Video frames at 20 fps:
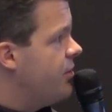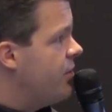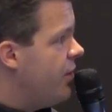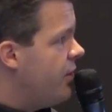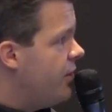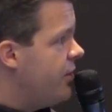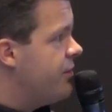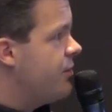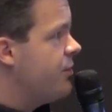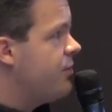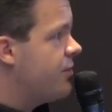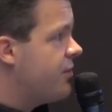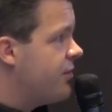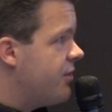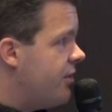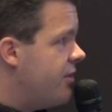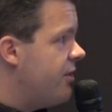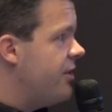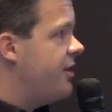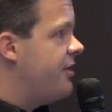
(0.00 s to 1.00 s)
also
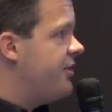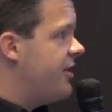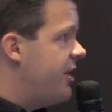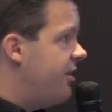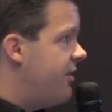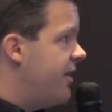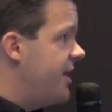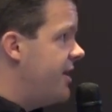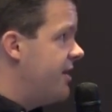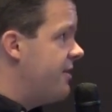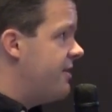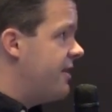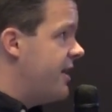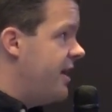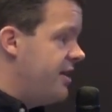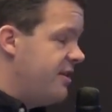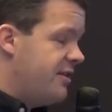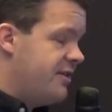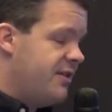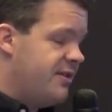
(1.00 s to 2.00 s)
store and generate
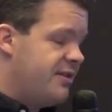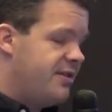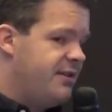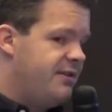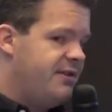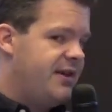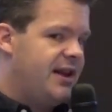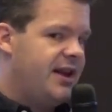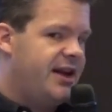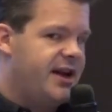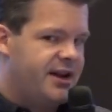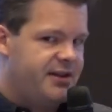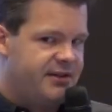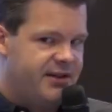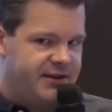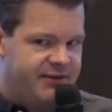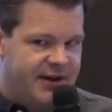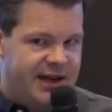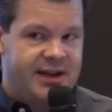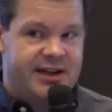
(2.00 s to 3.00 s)
inside it is the
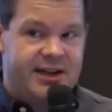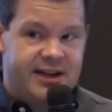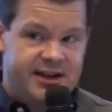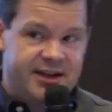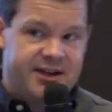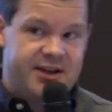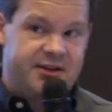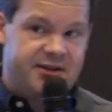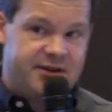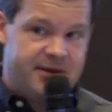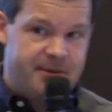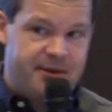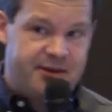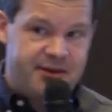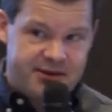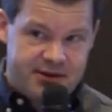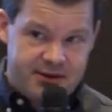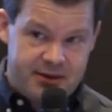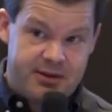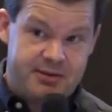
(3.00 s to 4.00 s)
validator keys
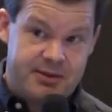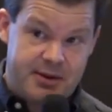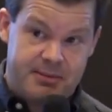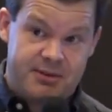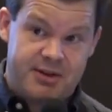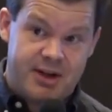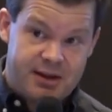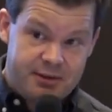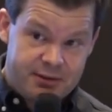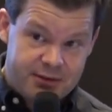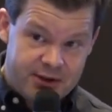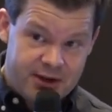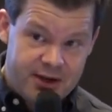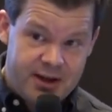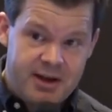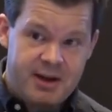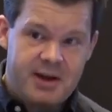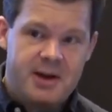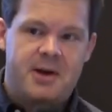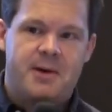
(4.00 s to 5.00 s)
themselves,
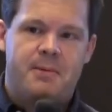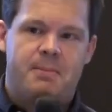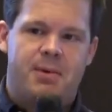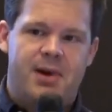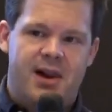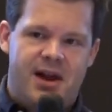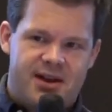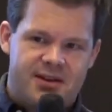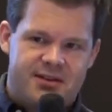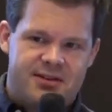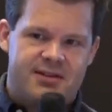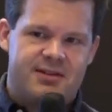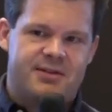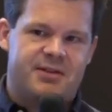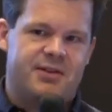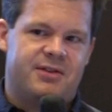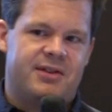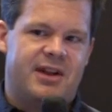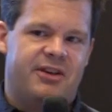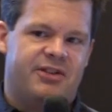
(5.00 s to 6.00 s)
plus
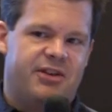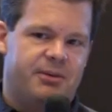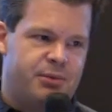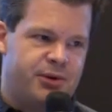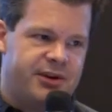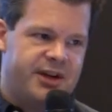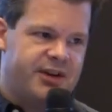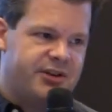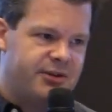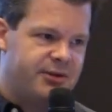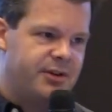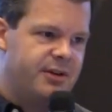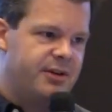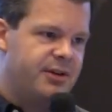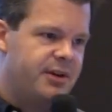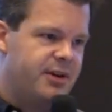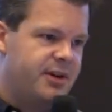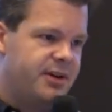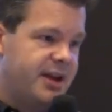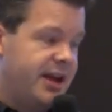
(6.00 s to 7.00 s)
the slashing
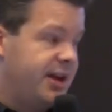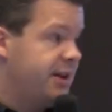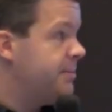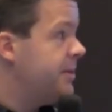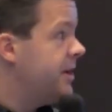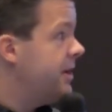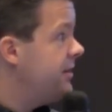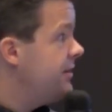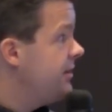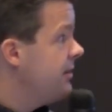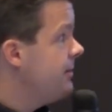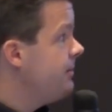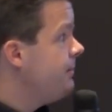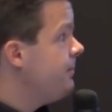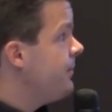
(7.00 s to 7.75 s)
protection database.